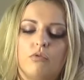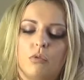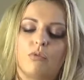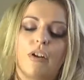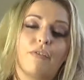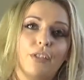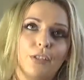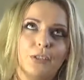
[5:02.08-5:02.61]
or
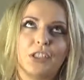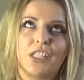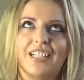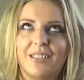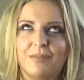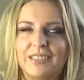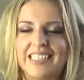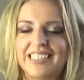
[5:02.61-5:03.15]
Revolution
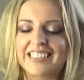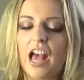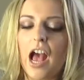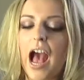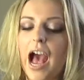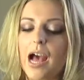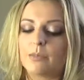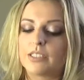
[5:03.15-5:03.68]
lipsticks.
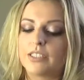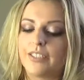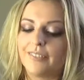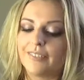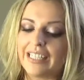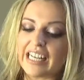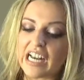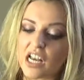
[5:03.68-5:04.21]

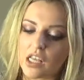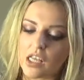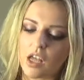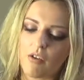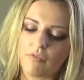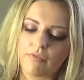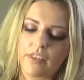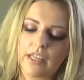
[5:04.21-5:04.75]
Absolutely
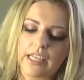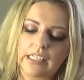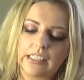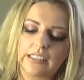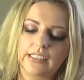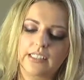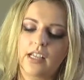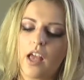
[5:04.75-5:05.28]
love
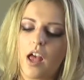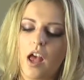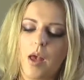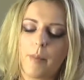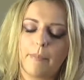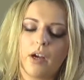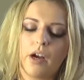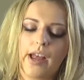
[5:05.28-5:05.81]
these.
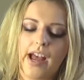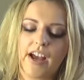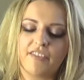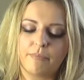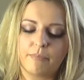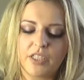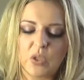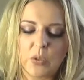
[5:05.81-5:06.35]
I
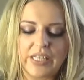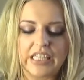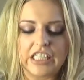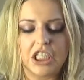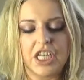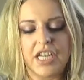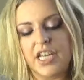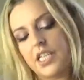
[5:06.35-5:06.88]
have Between the
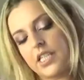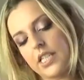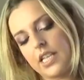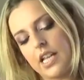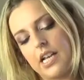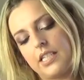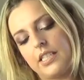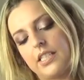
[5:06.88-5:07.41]
Sheets
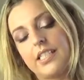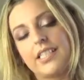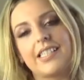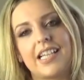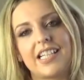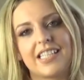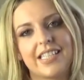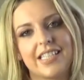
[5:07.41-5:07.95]
and
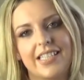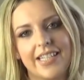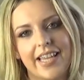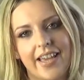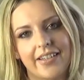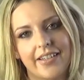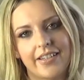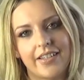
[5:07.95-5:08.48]
Sexy
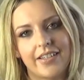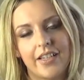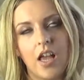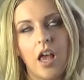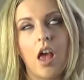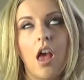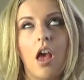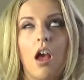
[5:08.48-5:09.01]
Sienna.
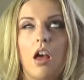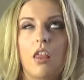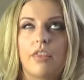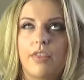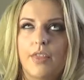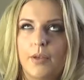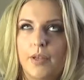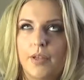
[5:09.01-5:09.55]

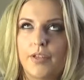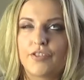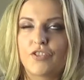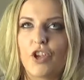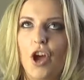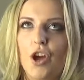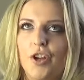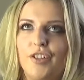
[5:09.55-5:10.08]
The
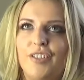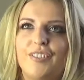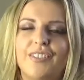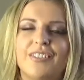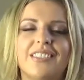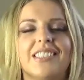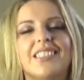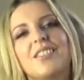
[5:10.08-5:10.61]

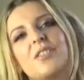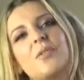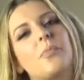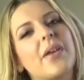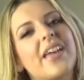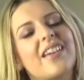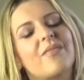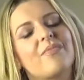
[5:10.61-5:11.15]
tones are a
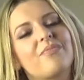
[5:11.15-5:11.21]
bit